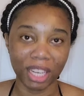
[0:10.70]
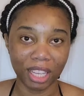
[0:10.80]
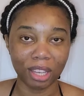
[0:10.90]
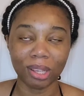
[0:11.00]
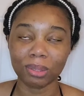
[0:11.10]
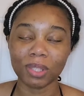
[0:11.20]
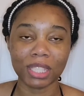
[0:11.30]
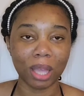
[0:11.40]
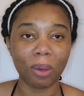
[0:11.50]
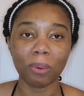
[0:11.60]
video.
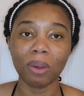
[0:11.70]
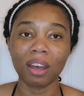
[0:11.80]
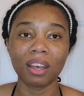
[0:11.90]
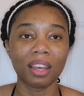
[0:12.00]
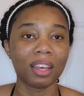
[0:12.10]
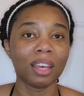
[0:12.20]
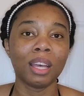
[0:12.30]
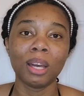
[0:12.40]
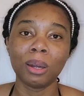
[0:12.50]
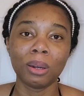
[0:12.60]
So
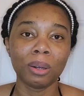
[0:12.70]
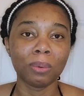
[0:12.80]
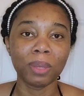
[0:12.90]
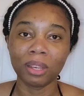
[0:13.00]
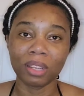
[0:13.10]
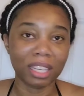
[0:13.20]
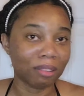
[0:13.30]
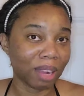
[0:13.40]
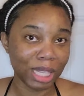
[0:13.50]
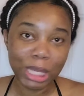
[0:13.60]
we gonna
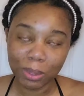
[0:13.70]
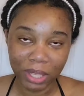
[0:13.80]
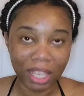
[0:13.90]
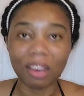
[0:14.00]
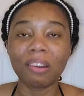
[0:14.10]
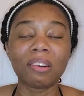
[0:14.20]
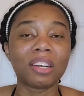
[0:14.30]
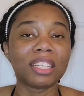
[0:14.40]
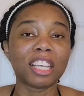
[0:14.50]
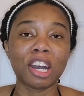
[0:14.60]
get right to it,
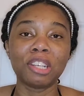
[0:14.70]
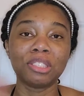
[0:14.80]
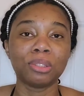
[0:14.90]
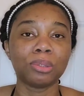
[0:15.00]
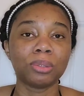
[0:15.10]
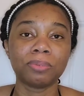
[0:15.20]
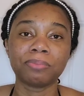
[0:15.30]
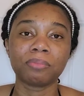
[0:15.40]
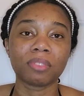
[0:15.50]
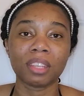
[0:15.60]
y'all. Y'all know
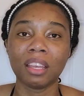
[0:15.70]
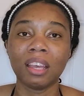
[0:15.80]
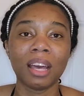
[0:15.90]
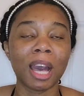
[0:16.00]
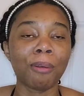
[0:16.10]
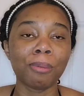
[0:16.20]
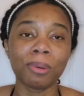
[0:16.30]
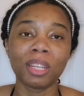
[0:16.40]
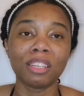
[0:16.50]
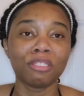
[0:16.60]
I'm a
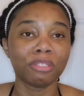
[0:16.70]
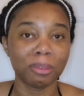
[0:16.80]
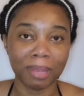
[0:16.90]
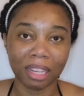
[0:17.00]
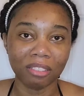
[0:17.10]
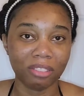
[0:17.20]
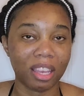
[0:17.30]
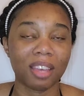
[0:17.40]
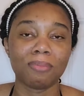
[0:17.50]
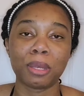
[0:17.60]
part of the female
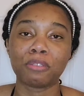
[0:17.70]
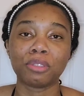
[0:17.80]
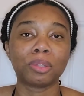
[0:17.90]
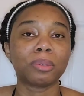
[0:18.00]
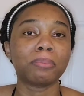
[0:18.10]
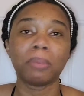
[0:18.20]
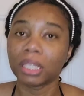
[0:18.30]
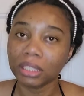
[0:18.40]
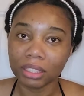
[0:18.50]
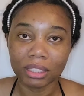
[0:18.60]
fam. Every 3
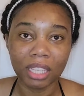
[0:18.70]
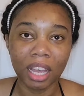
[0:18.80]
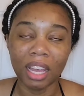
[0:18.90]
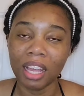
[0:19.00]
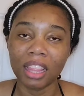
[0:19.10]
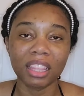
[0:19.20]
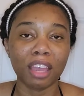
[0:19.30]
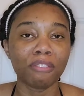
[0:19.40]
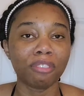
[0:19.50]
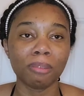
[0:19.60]
months
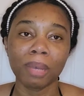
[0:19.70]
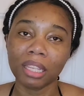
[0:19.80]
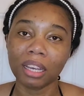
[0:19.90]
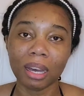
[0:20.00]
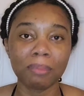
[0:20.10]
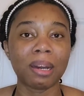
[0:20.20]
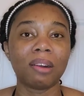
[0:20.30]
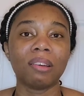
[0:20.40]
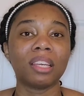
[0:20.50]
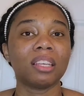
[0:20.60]
that female come
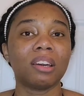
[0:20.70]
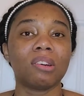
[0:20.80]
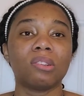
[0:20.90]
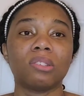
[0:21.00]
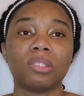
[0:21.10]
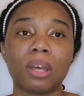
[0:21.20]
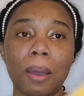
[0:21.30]
out, and y'all,